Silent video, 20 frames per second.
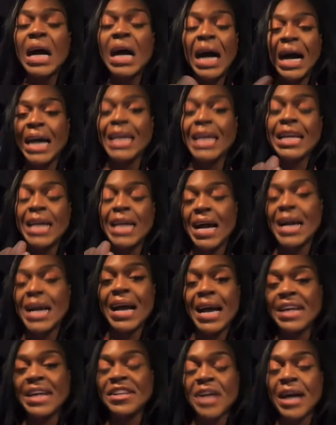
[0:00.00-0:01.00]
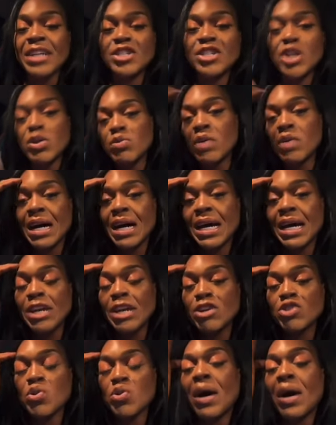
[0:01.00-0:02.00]
I I I, I don't uh,
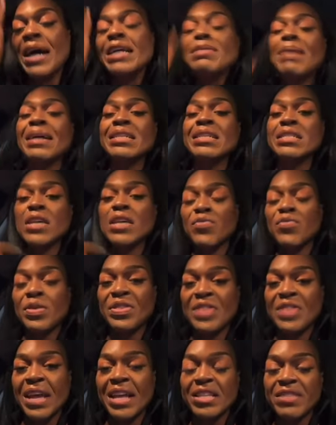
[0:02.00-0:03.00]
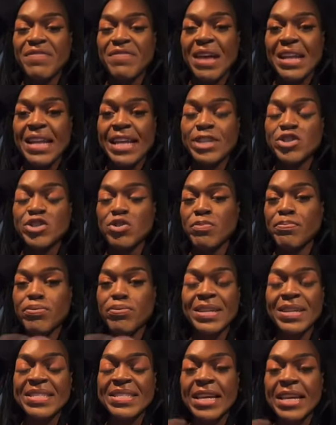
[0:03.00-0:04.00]
intertwine myself with things of that nature,
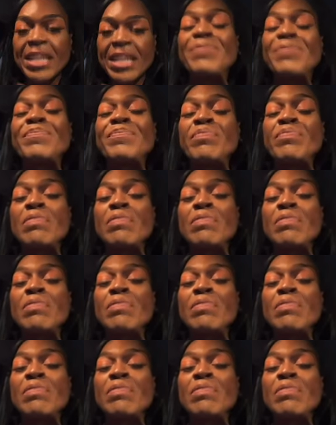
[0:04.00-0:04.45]
prison,